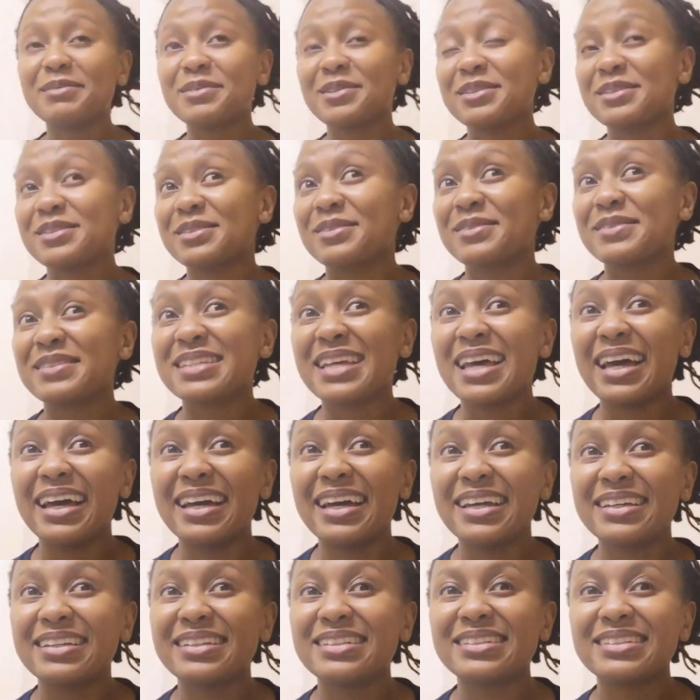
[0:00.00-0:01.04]
I'm just so
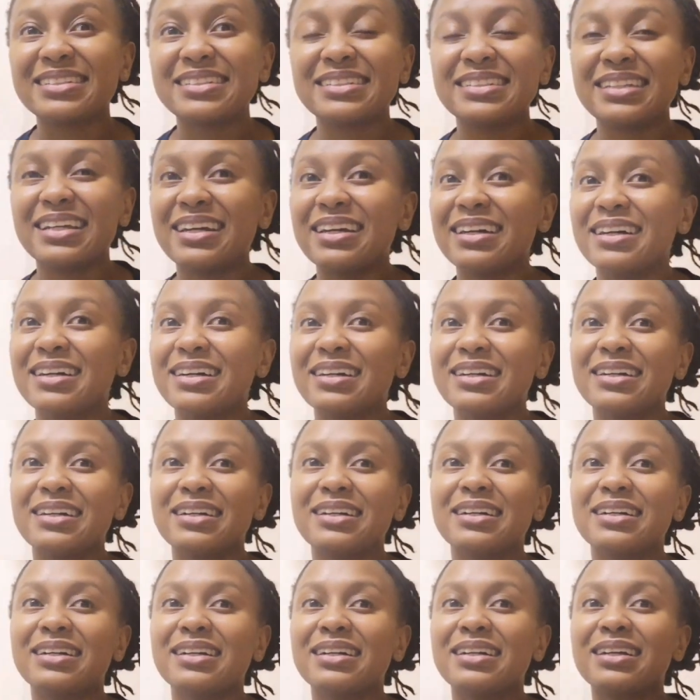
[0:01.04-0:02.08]
tired, yeah.
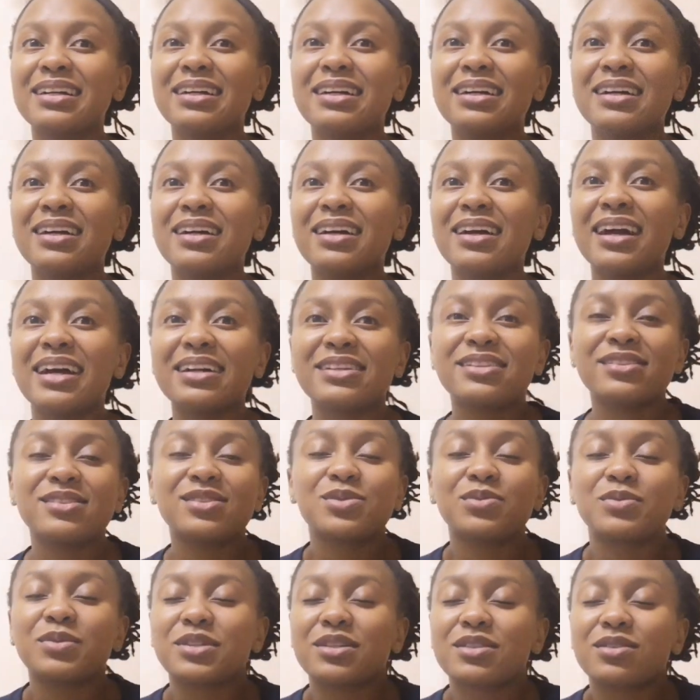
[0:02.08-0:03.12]
I
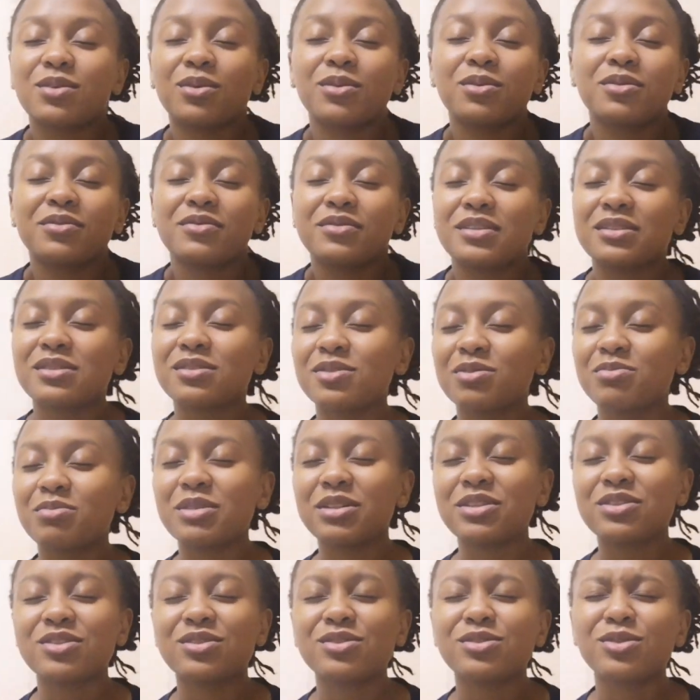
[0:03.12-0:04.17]
just wish all of this could
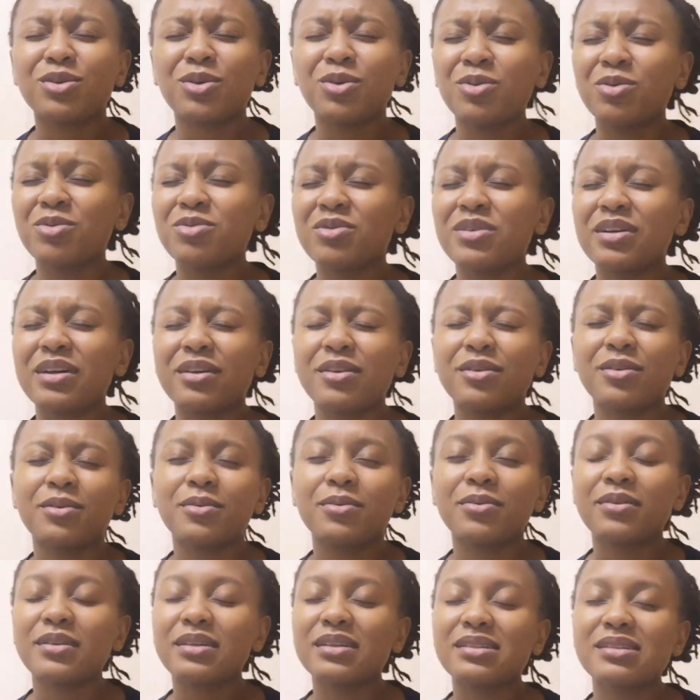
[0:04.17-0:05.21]
be just over, you
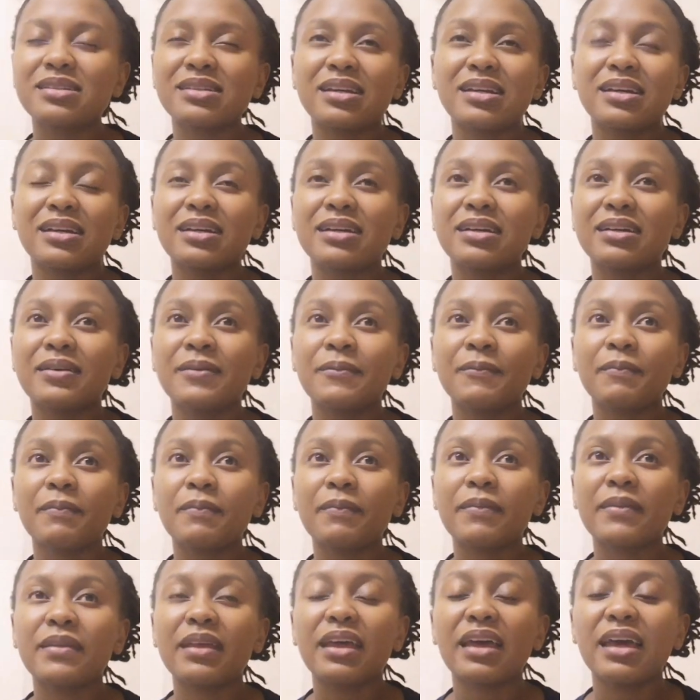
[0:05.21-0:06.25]
know, this year.
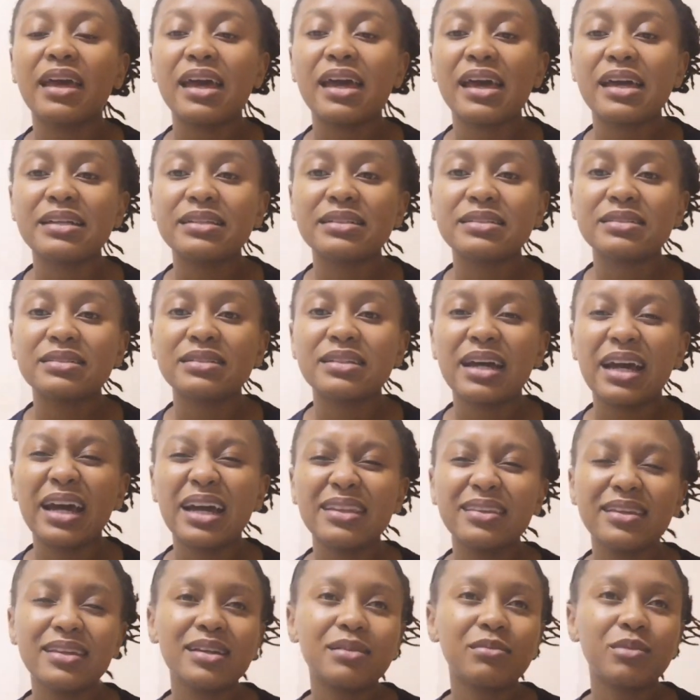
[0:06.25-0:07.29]
And
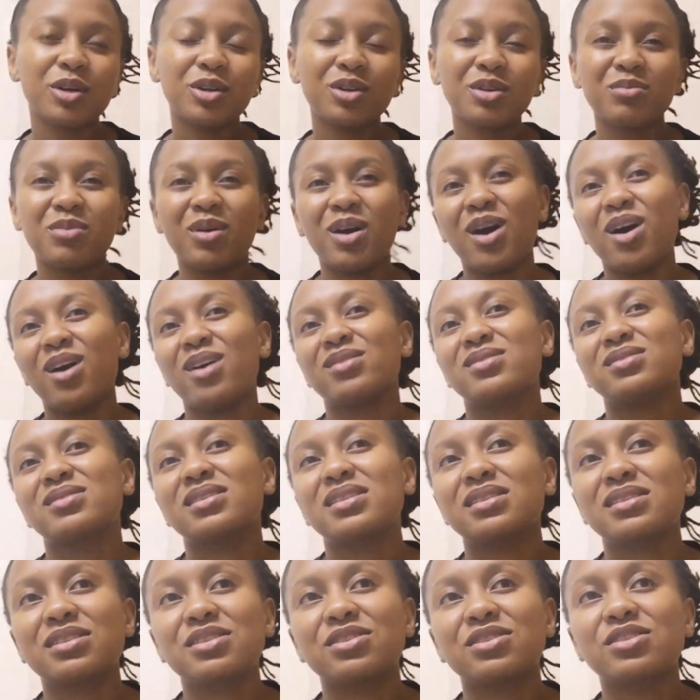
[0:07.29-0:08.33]
I think I'm gonna
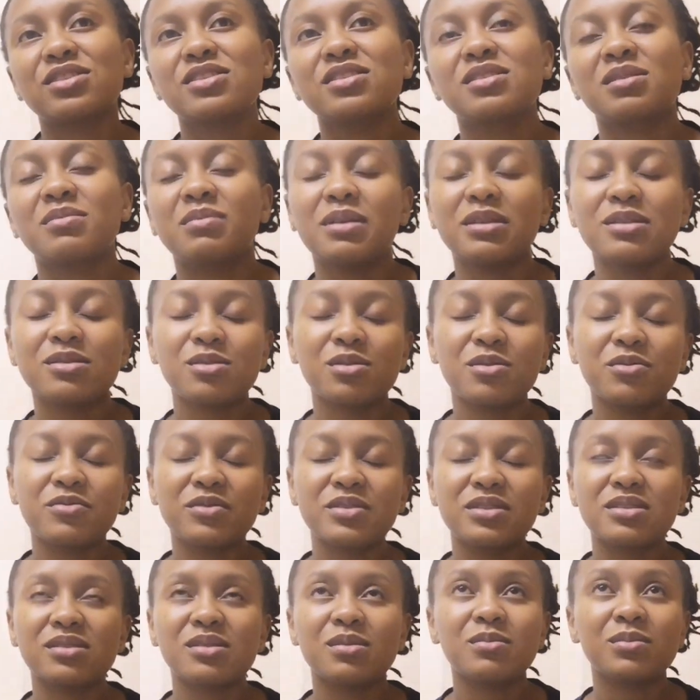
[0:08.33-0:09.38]
pass. It's just a matter of
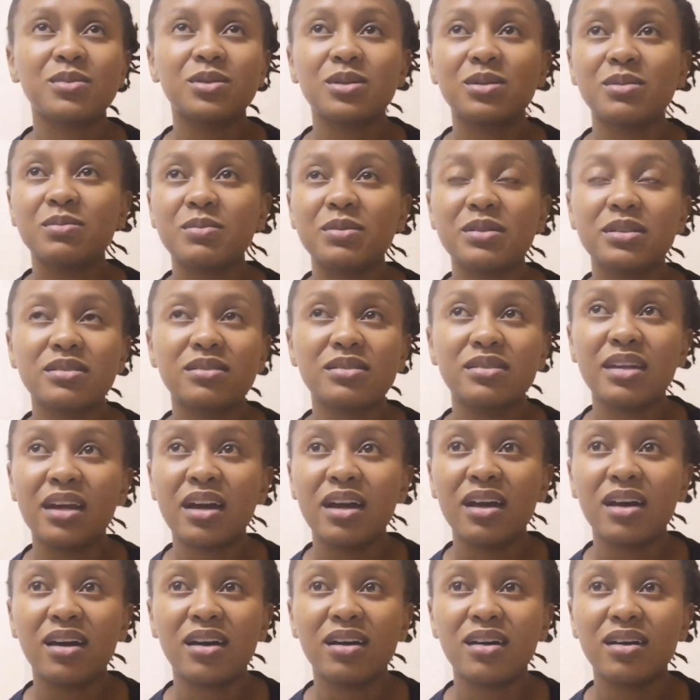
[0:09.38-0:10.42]
a symbol, but
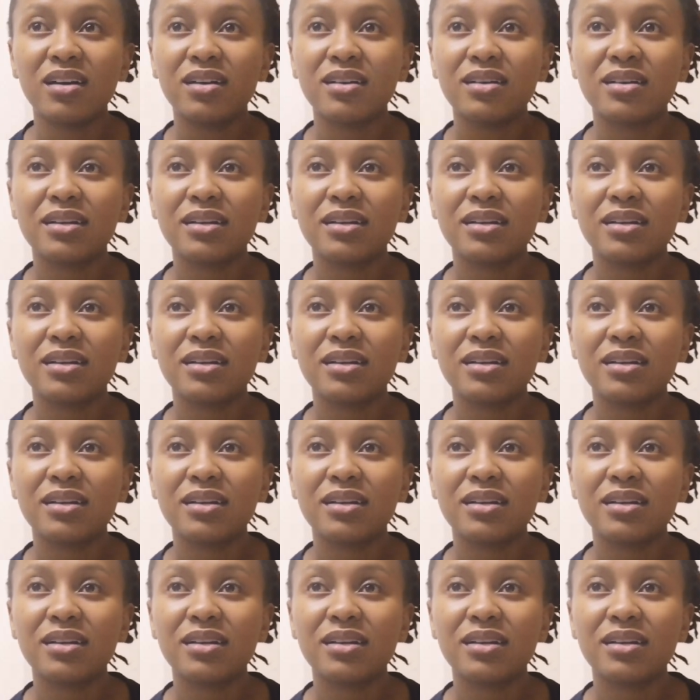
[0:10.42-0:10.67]
yeah.